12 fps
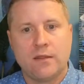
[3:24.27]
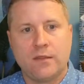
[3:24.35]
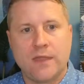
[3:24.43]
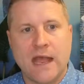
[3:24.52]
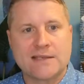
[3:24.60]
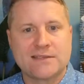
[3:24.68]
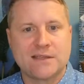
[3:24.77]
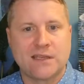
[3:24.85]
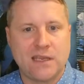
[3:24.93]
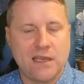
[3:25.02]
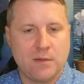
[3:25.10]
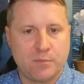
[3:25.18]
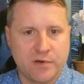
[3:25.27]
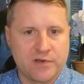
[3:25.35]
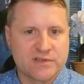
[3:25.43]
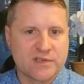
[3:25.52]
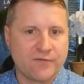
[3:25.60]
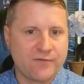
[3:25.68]
That's the key. Put
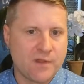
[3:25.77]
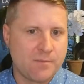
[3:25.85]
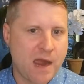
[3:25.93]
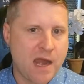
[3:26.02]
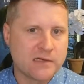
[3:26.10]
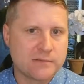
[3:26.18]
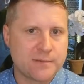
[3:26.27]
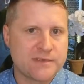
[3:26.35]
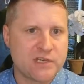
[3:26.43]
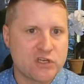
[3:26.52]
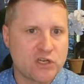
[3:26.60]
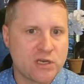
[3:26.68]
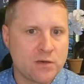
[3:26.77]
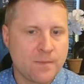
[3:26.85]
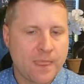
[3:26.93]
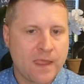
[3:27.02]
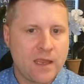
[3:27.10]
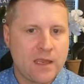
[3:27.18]
yourself in the buyer's position
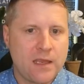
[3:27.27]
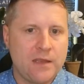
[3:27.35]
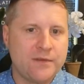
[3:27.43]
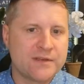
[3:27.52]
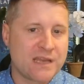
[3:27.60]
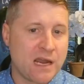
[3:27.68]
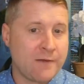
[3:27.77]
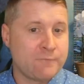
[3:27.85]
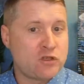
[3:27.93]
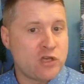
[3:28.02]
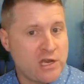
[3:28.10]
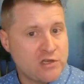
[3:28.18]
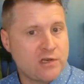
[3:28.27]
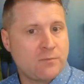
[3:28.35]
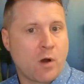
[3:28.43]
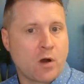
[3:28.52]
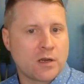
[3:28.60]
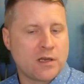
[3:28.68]
in this kind of changing
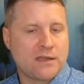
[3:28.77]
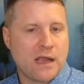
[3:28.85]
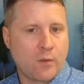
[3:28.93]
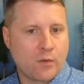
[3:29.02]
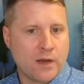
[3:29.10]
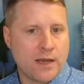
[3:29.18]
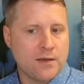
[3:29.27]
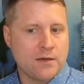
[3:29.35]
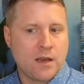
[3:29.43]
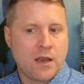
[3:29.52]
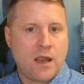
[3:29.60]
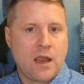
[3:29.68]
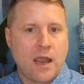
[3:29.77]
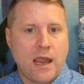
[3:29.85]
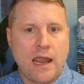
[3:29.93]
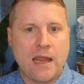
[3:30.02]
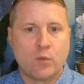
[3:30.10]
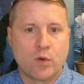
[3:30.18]
market that we're in.
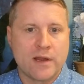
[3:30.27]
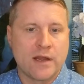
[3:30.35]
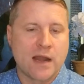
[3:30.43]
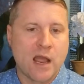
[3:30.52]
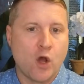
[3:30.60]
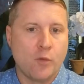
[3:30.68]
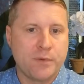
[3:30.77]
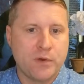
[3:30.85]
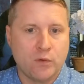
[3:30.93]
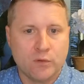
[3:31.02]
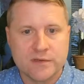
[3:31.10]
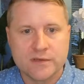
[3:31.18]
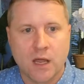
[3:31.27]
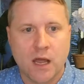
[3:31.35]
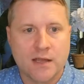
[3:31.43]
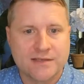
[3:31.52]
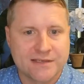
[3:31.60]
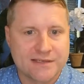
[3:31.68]
And we're here to help you
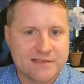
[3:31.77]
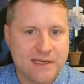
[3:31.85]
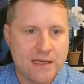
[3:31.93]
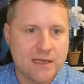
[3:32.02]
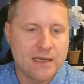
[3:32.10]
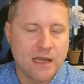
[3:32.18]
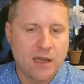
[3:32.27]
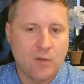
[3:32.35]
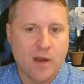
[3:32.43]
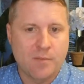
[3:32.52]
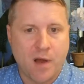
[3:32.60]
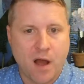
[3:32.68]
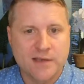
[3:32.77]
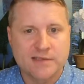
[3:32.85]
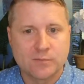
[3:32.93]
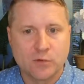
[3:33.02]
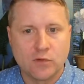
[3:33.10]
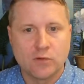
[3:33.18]
succeed in any way
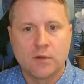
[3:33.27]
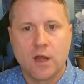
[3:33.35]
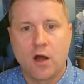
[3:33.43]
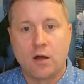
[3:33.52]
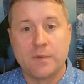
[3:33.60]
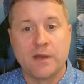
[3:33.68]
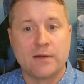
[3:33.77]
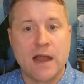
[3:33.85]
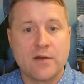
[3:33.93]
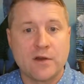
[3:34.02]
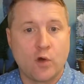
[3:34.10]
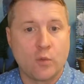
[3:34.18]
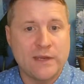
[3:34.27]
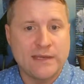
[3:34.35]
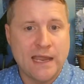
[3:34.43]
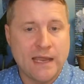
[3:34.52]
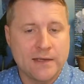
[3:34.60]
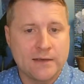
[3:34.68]
possible. I'll be around all
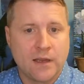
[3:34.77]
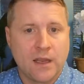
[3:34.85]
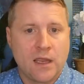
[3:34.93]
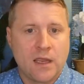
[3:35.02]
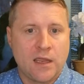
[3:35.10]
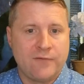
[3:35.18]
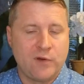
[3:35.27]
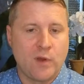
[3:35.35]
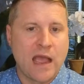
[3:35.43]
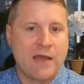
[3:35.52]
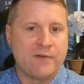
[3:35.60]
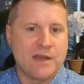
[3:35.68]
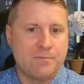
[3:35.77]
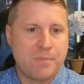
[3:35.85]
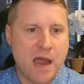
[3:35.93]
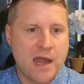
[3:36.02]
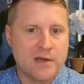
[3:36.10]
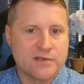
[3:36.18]
weekend. If you have any
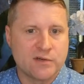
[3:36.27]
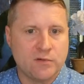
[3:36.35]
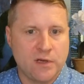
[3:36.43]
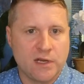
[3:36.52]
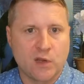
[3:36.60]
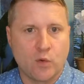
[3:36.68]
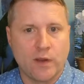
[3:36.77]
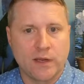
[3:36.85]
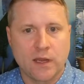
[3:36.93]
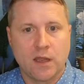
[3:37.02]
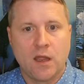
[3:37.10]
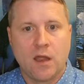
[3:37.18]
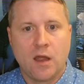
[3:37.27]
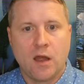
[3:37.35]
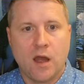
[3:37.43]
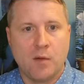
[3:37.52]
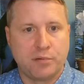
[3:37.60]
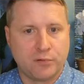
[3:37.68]
buyers who need a quick
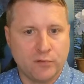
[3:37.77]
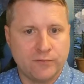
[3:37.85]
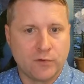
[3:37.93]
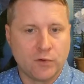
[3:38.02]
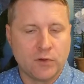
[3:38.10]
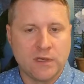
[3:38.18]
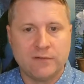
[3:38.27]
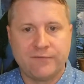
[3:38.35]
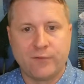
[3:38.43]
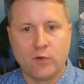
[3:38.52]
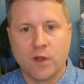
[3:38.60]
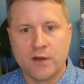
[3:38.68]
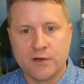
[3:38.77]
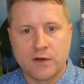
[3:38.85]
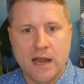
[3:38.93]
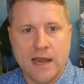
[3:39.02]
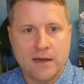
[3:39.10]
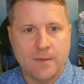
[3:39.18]
approval and full
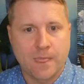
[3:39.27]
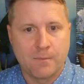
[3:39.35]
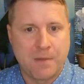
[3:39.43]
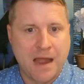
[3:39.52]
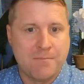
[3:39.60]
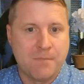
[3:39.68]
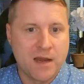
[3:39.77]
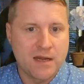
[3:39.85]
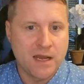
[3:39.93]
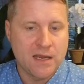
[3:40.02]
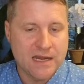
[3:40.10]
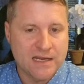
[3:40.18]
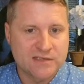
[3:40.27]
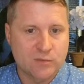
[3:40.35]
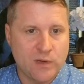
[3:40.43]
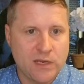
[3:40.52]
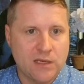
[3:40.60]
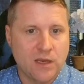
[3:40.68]
underwrite by Monday next
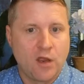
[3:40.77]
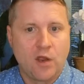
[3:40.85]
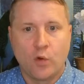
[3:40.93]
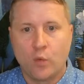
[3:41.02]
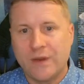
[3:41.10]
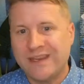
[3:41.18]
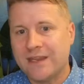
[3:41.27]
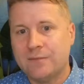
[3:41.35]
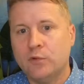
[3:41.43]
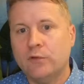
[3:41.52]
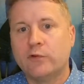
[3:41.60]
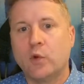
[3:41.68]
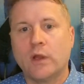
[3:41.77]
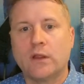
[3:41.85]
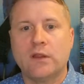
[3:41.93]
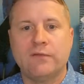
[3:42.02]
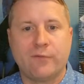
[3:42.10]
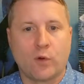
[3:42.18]
week, we can move
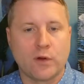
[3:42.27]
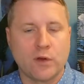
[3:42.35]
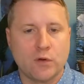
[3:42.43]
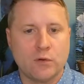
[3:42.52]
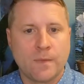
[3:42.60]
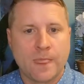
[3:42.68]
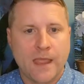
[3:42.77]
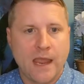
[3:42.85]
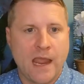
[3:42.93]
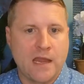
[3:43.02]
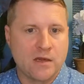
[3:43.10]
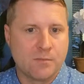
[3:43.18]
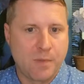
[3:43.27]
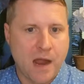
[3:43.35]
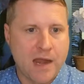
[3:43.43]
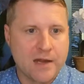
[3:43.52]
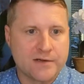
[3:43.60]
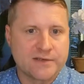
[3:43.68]
quickly for you and your
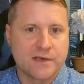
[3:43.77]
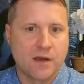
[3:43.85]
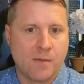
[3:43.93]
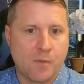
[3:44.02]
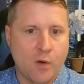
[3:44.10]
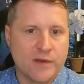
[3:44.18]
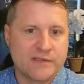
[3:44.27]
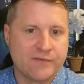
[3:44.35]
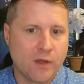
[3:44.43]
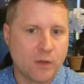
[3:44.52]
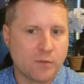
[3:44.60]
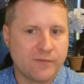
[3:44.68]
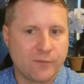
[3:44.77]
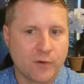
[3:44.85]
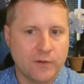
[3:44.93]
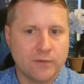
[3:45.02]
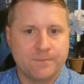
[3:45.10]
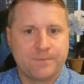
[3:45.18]
buyers. I'm always available for
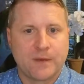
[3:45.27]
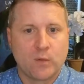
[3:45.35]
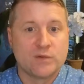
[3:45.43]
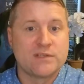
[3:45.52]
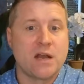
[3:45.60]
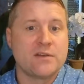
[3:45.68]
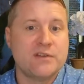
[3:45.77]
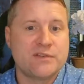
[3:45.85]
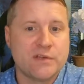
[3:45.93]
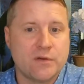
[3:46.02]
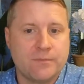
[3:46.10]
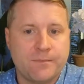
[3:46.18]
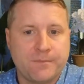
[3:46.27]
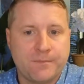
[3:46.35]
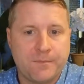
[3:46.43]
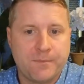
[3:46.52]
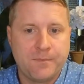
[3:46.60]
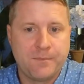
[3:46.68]
you. We'll talk to you soon.
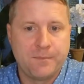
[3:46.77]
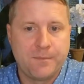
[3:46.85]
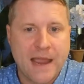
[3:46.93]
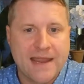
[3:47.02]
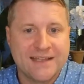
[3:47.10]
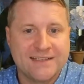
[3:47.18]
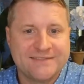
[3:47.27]
Bye.